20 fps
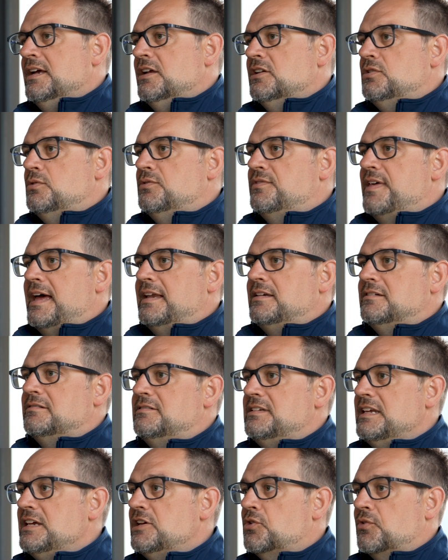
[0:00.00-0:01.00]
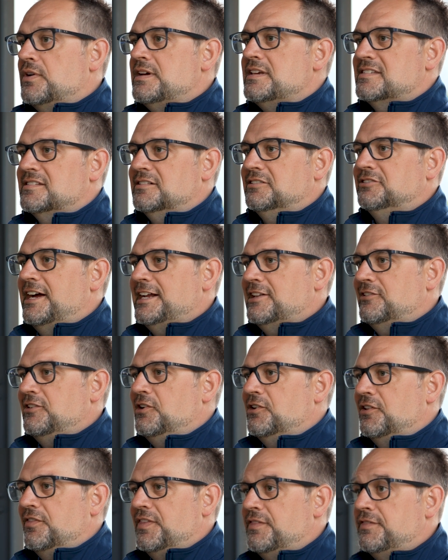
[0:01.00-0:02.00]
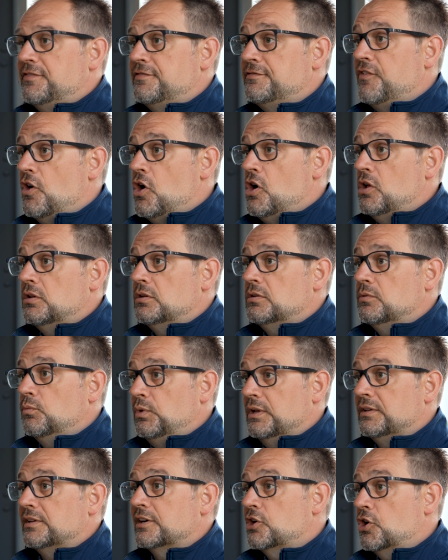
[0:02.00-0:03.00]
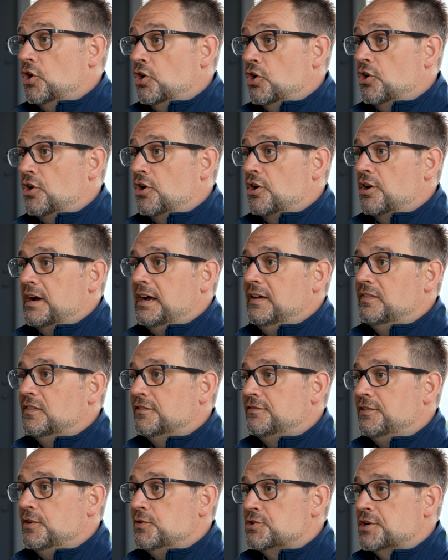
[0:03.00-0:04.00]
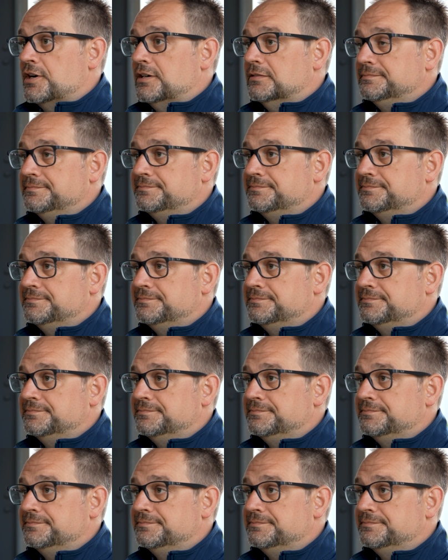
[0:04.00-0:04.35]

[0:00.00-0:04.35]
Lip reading: to then decrease the likelihood that a fall will occur in the future.